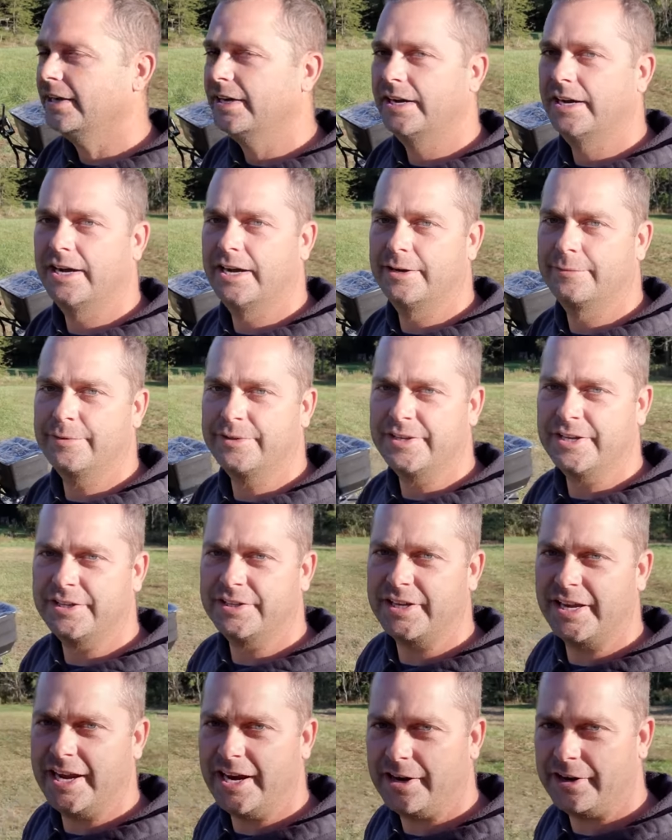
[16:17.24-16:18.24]
Um, and
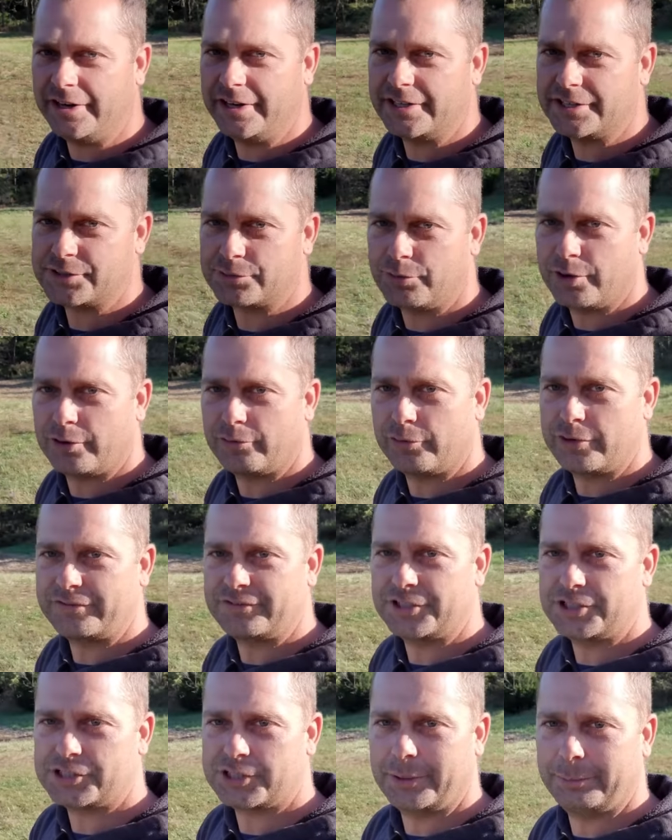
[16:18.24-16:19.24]
then the areas where
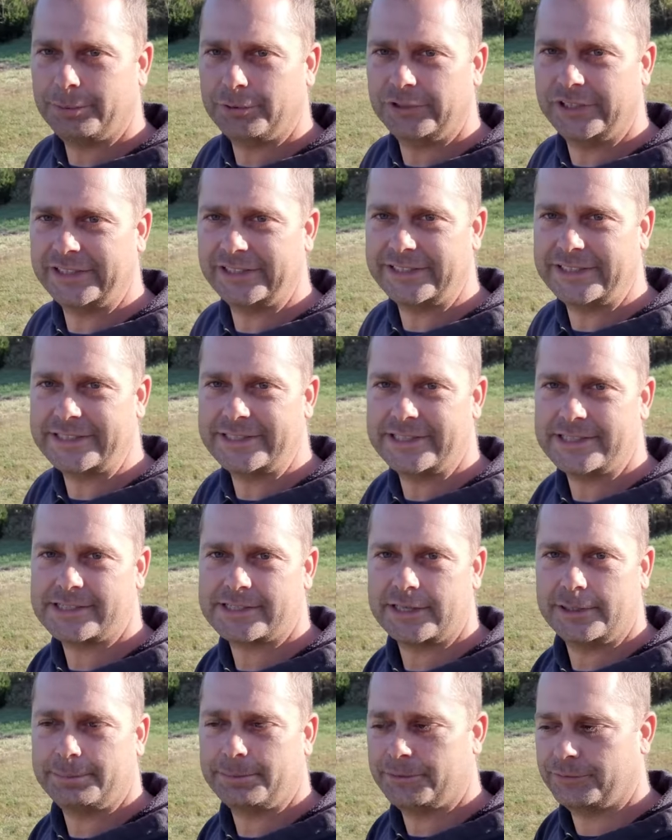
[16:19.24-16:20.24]
we've just completely
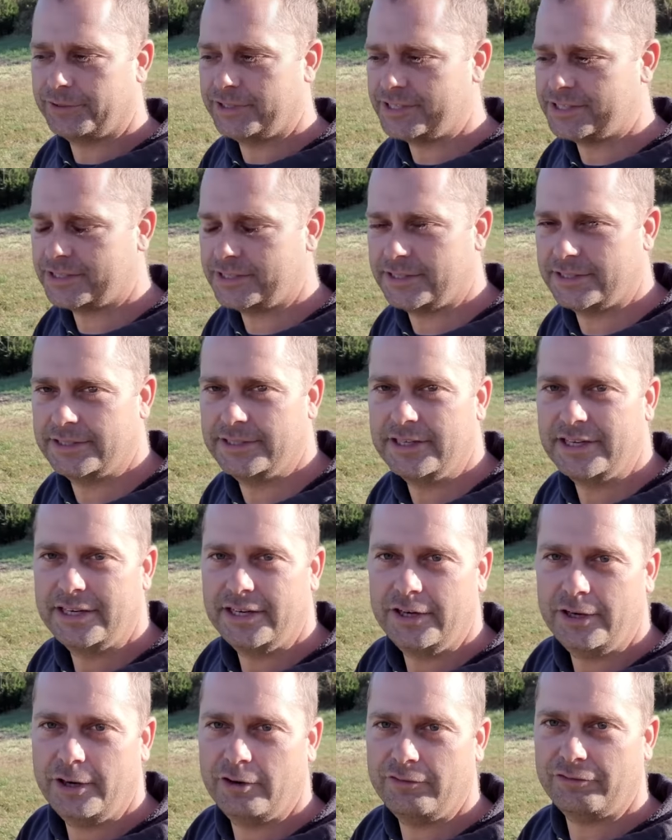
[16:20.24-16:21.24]
dished up and reseeded,
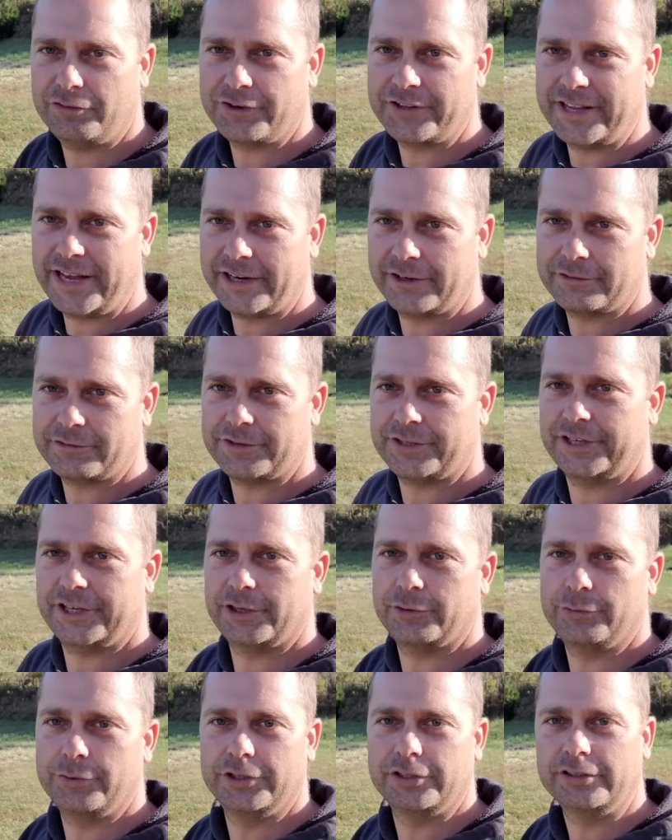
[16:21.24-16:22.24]
hopefully that over
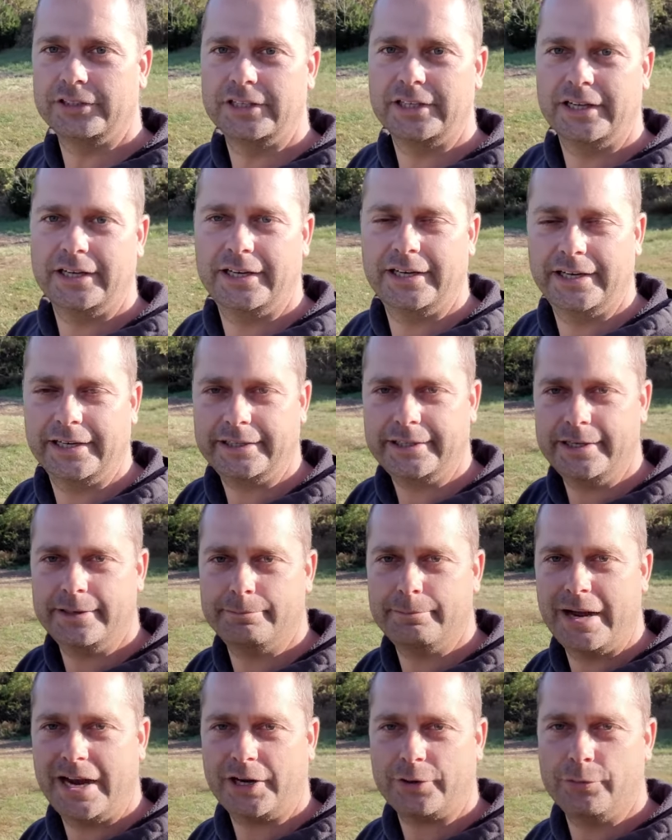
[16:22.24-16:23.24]
there will uh,
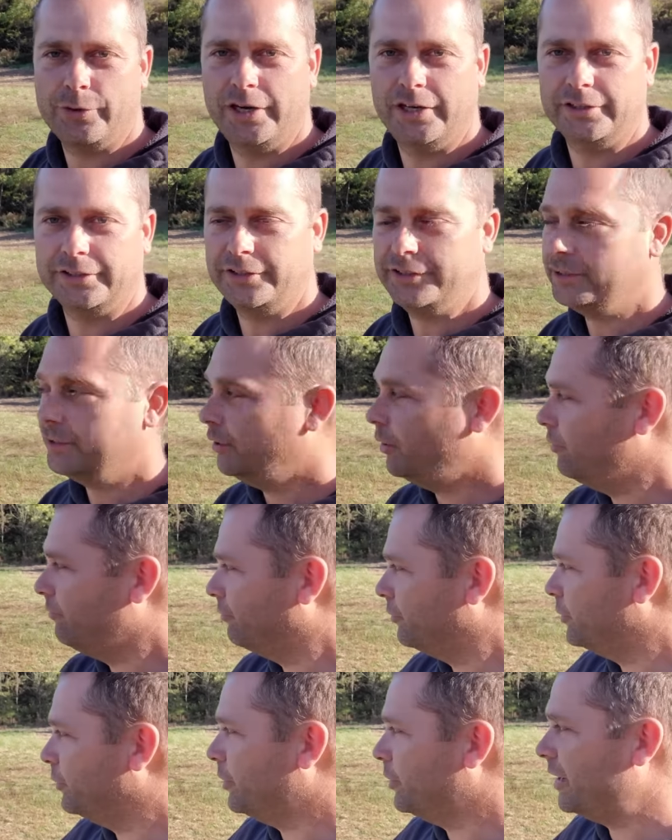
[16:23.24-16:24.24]
come back well. And
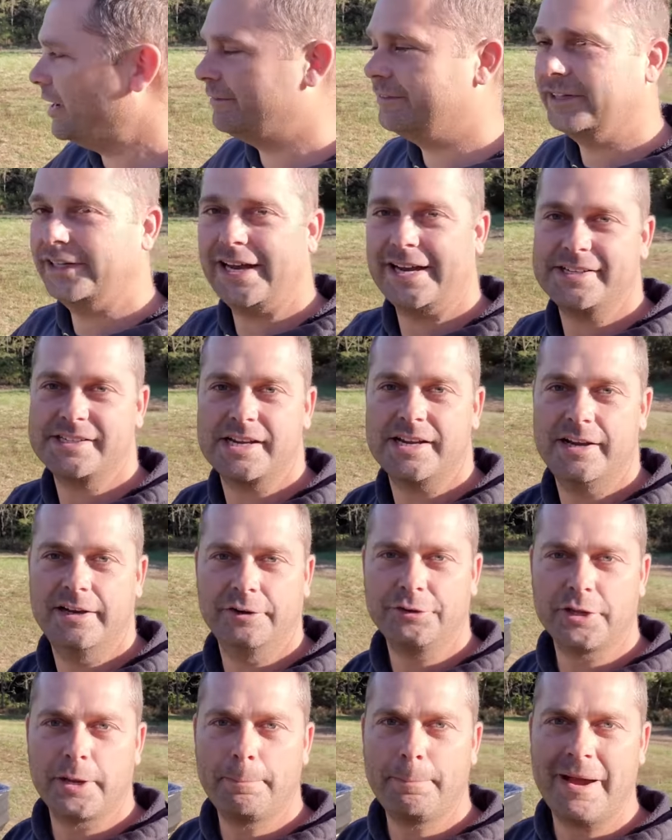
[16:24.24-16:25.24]
hopefully we'll have a nice
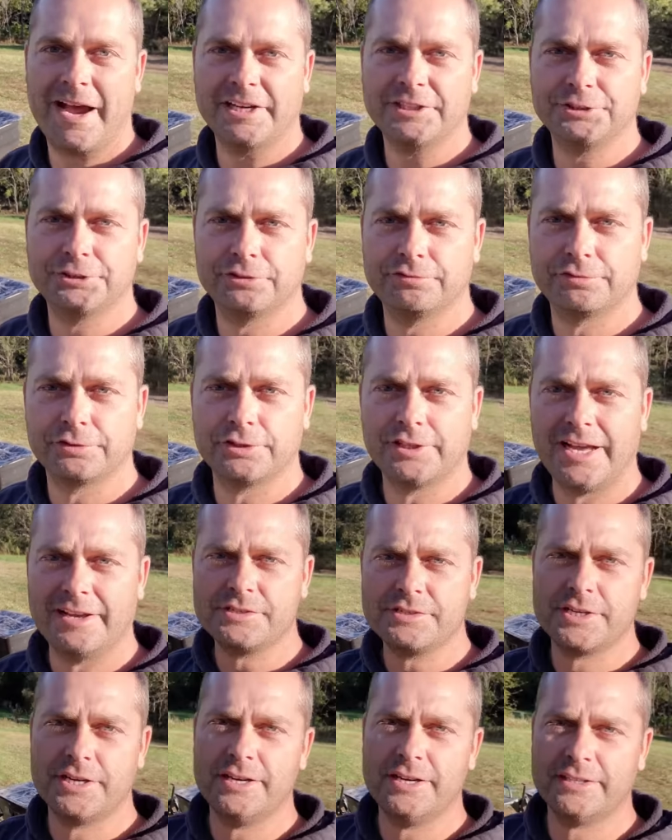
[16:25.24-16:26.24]
healthy pasture for
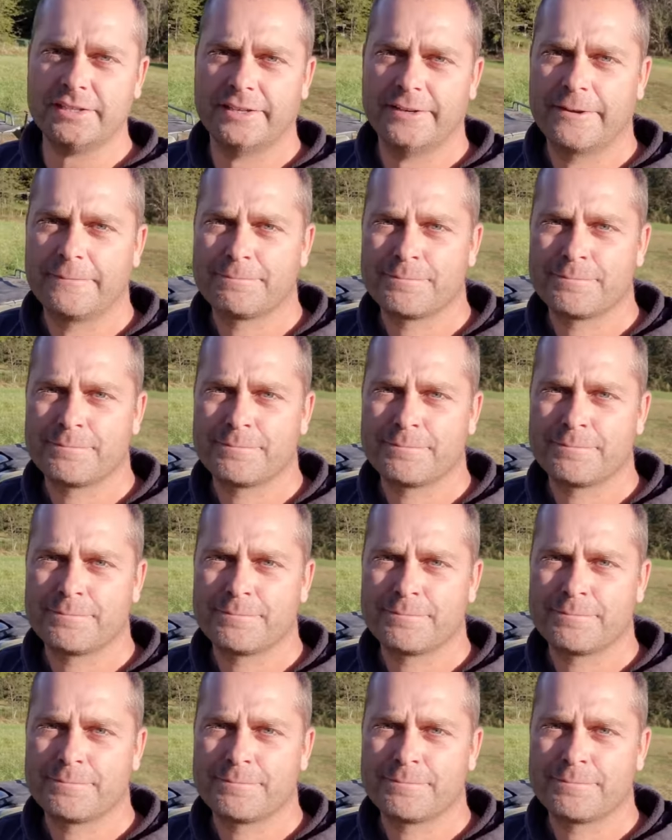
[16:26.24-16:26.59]
livestock.